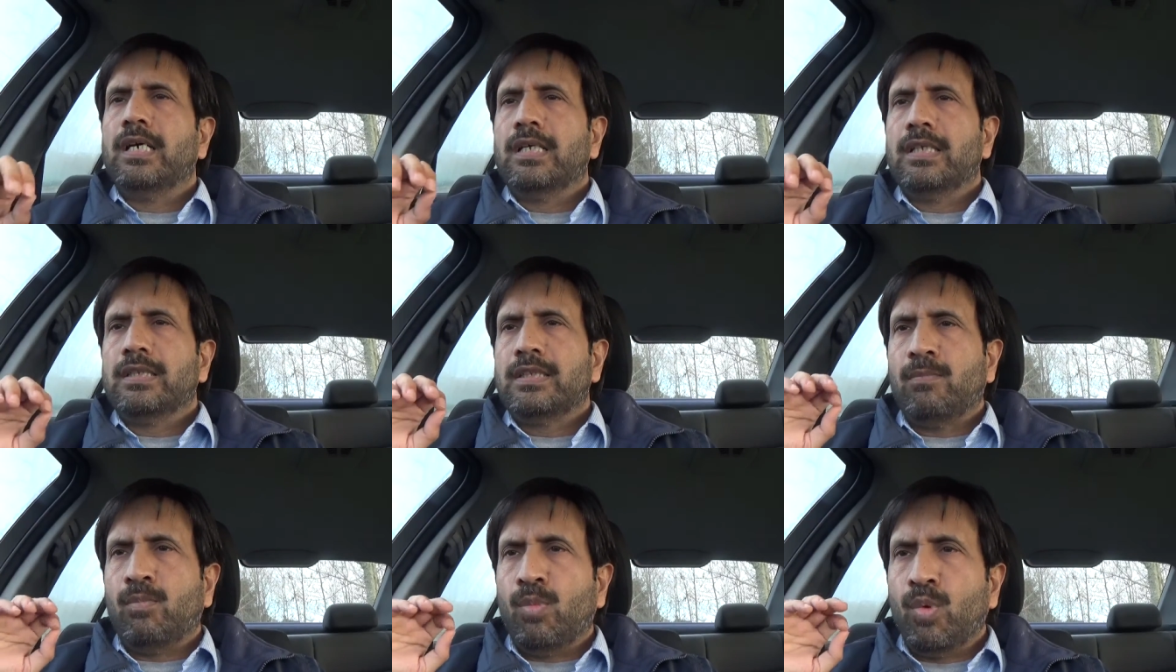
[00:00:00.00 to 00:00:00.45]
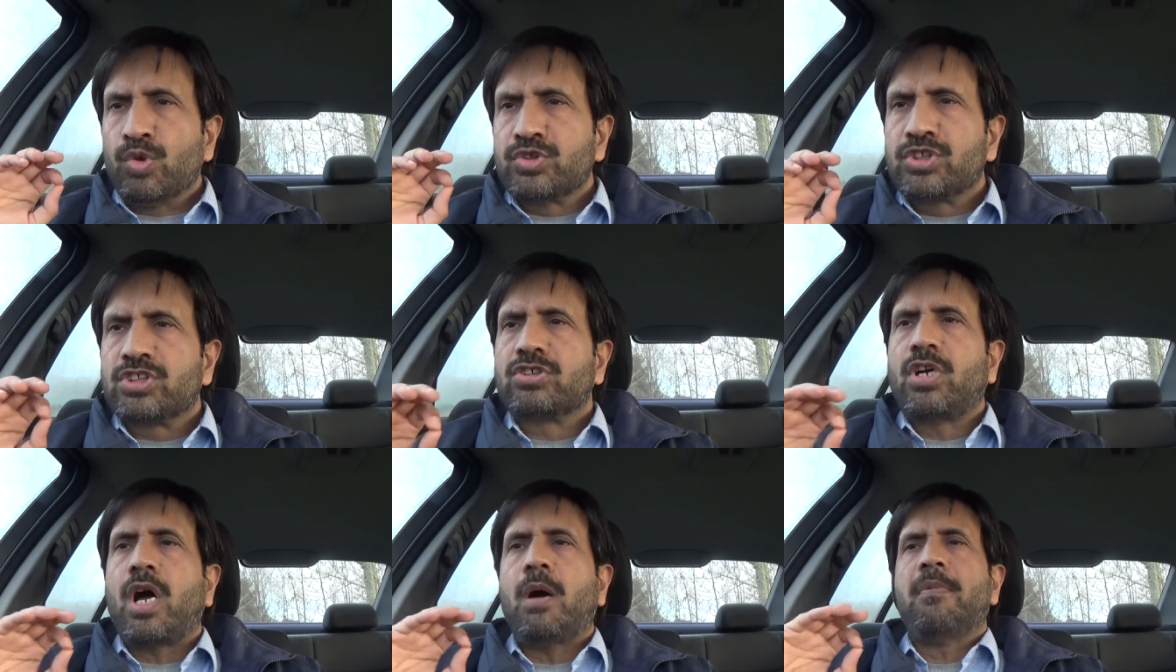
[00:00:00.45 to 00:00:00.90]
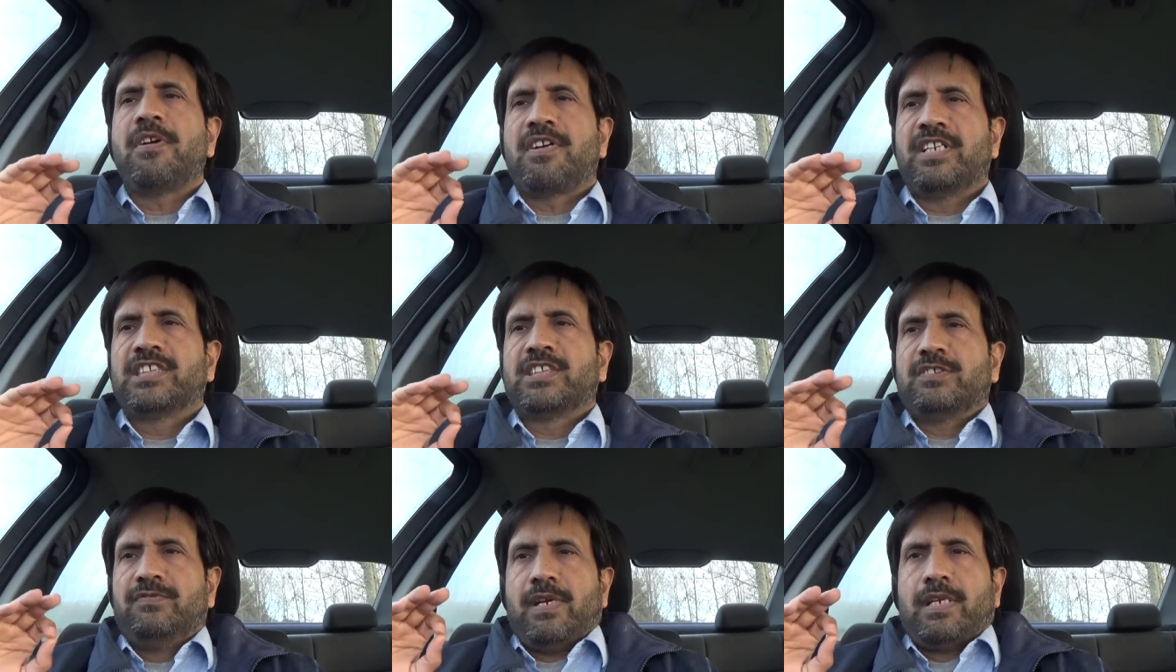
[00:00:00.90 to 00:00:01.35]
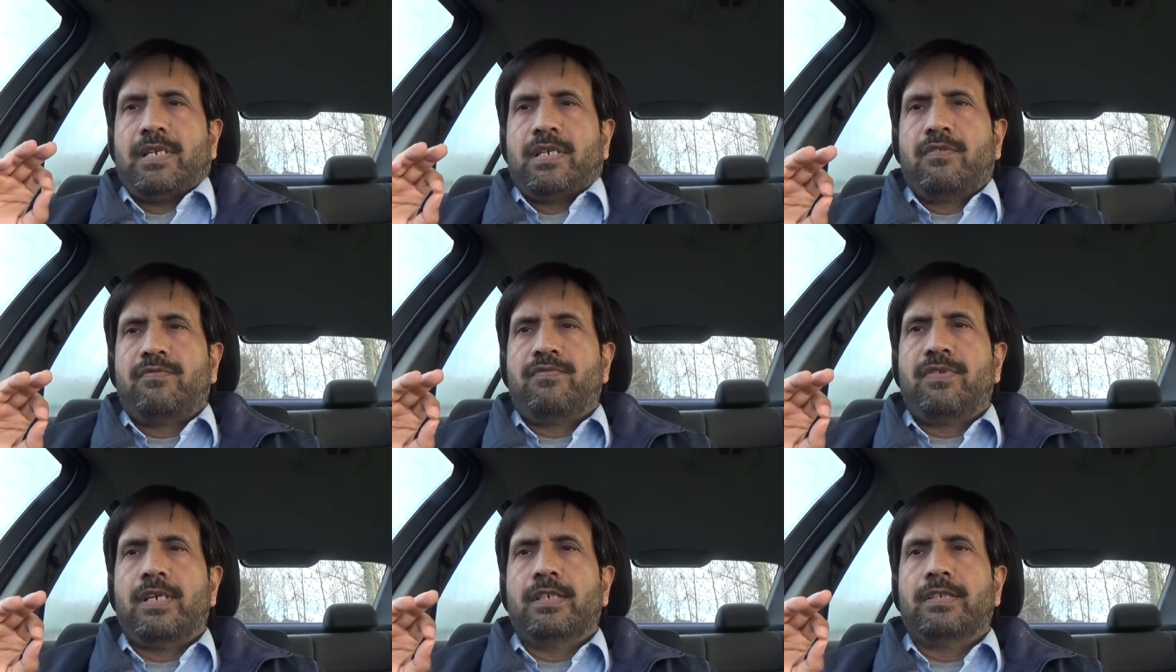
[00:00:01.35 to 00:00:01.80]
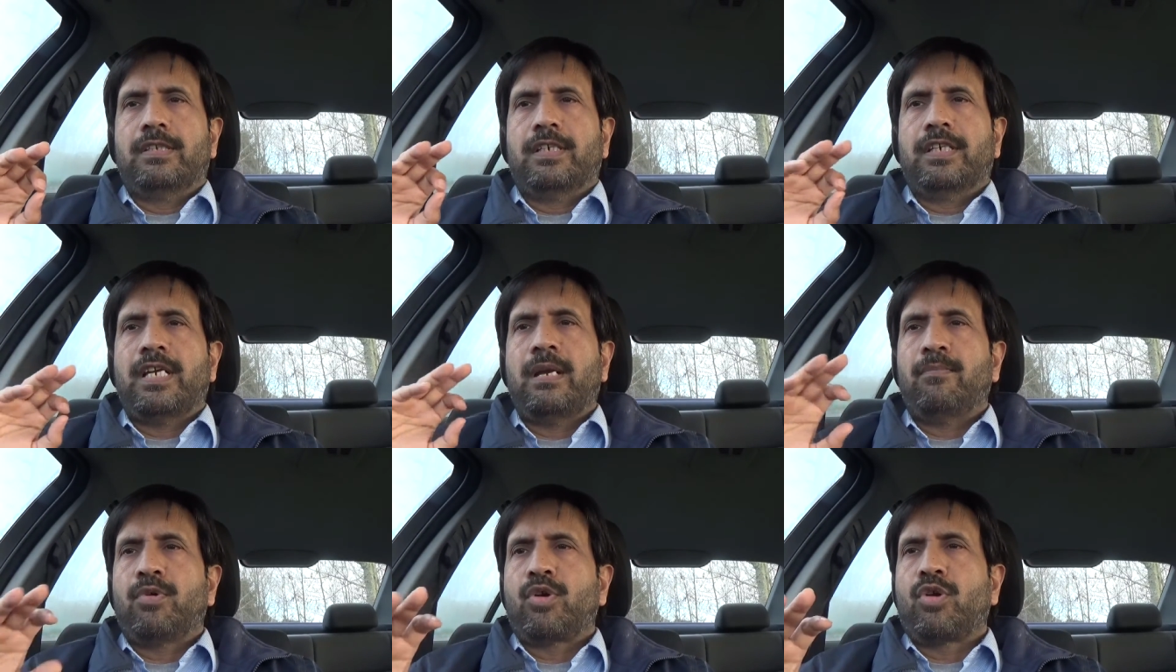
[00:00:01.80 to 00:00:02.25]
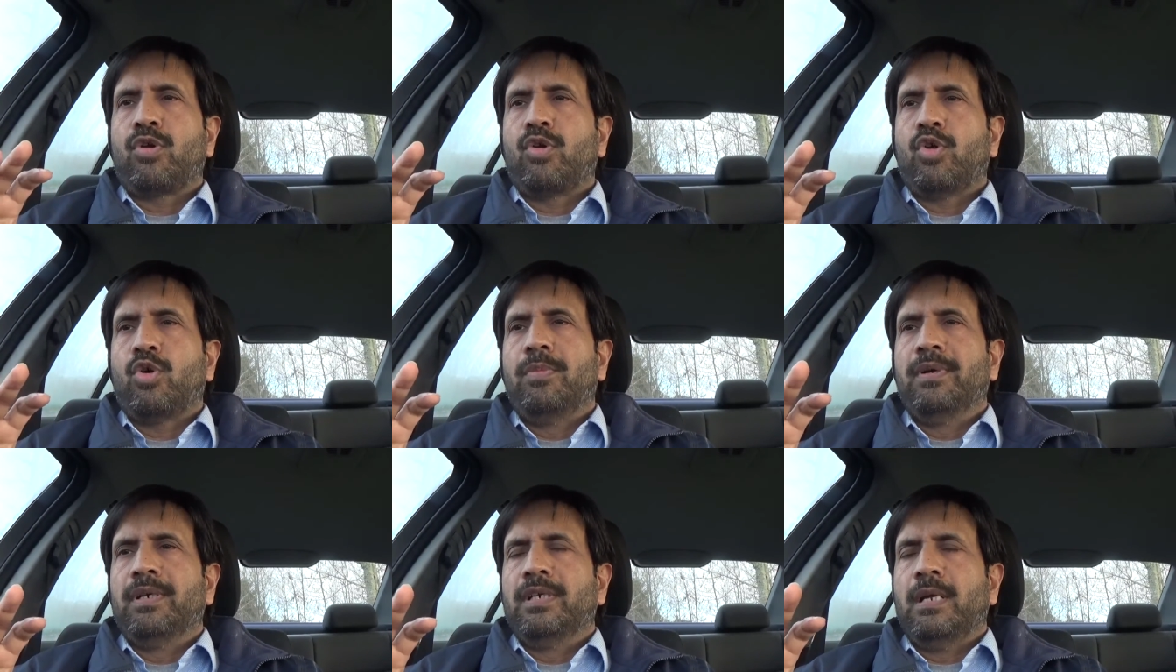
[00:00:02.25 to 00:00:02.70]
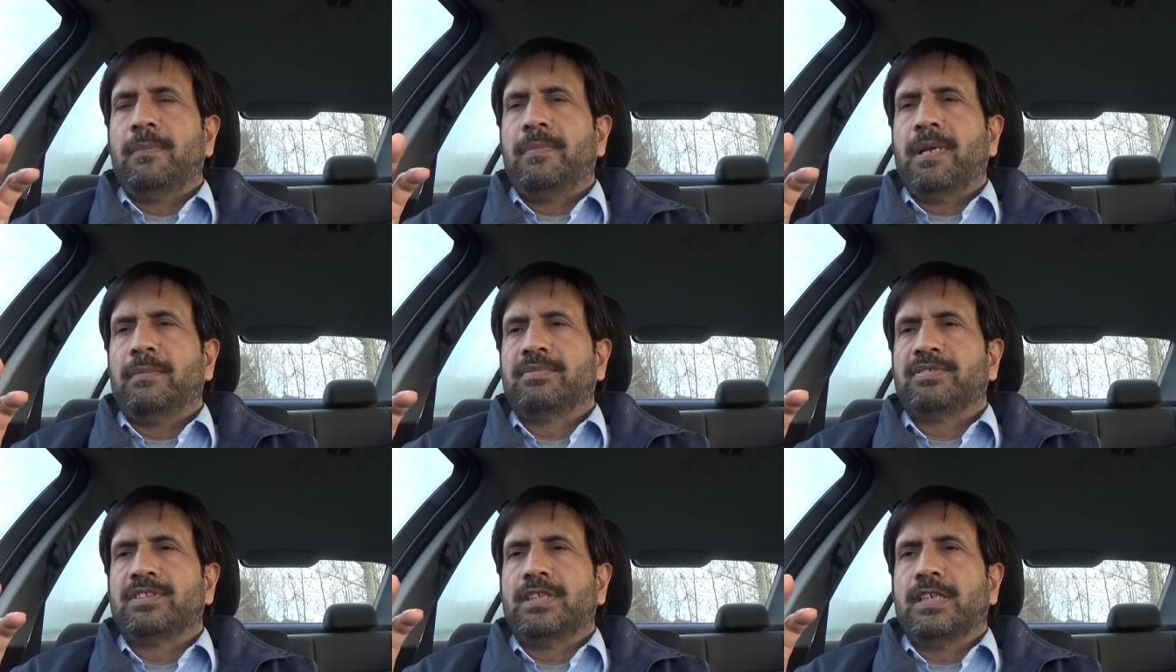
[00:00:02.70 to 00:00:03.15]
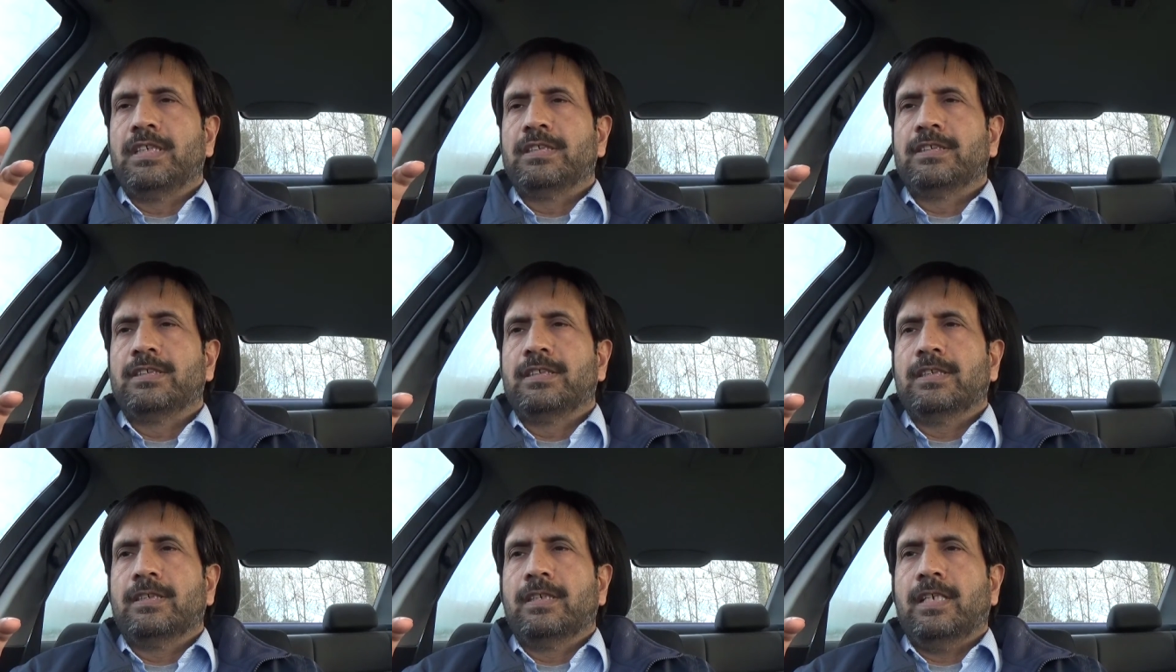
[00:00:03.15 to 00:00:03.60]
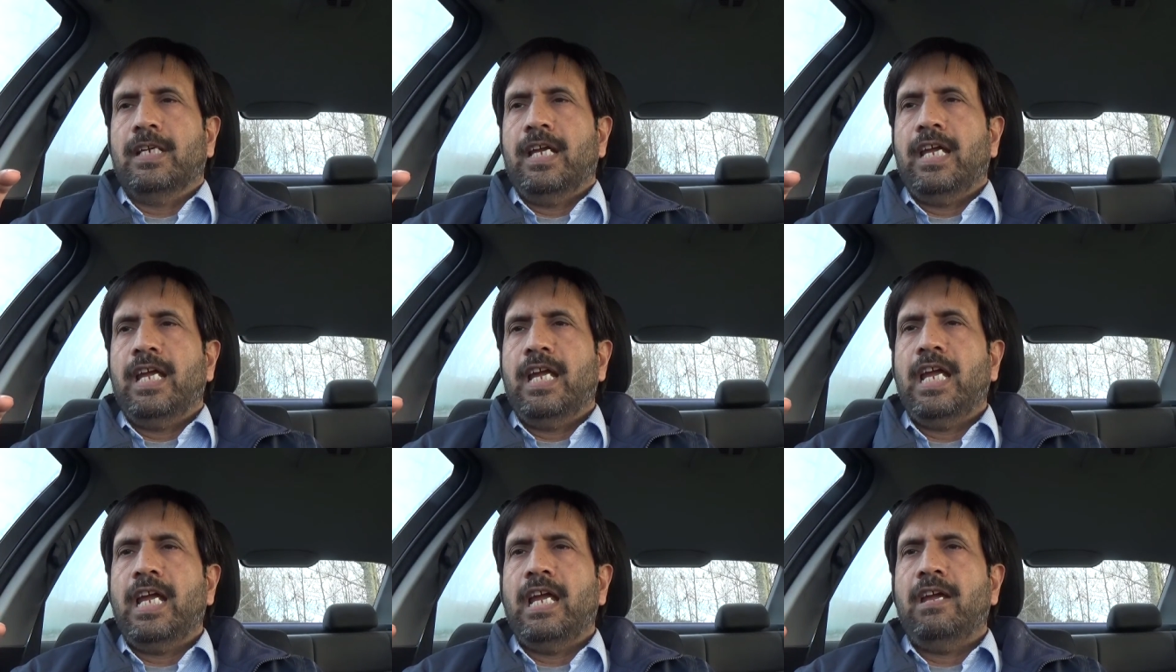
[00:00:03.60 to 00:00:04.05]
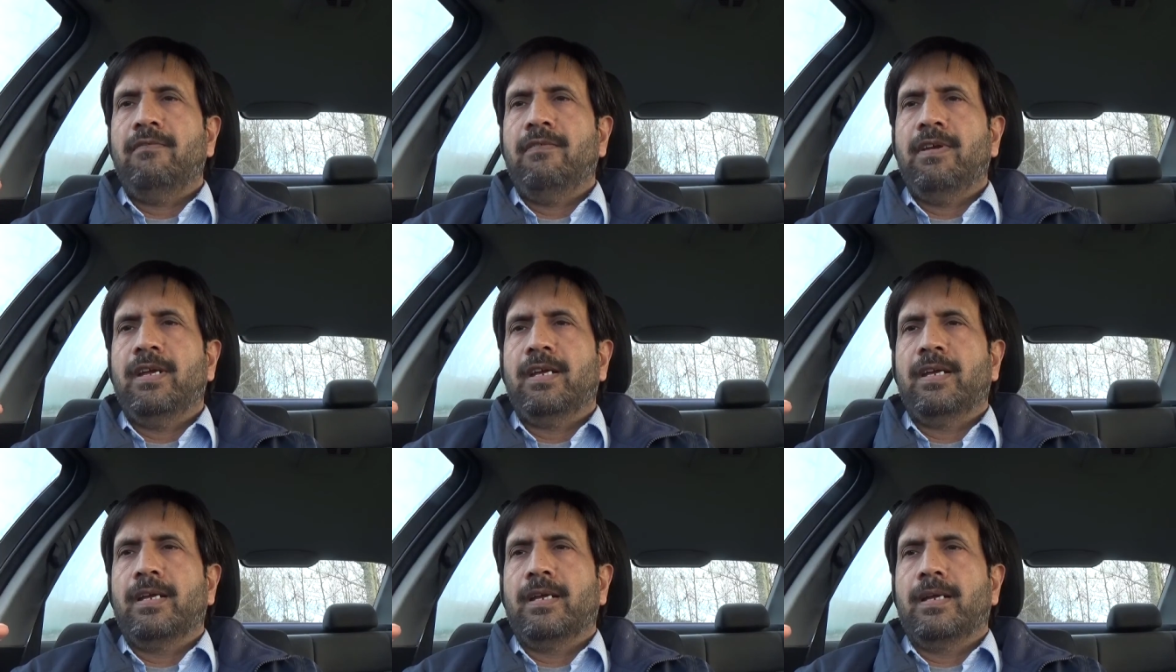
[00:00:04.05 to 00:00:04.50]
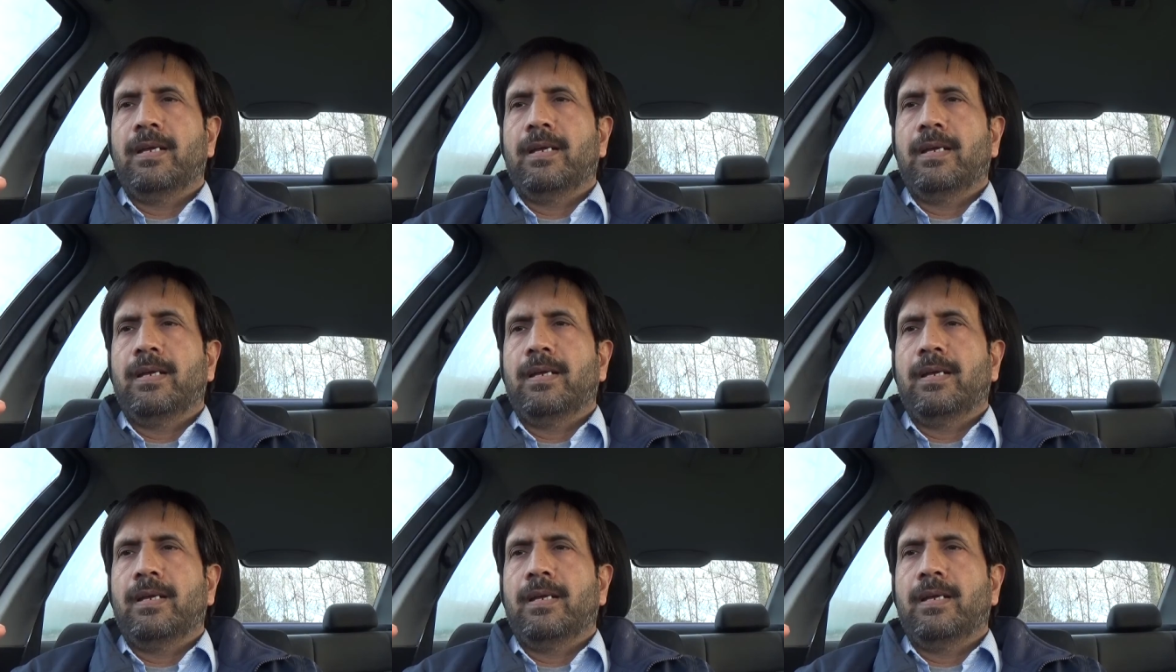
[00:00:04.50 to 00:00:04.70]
the most common risk factor for the temporal lobe epilepsy is uh, having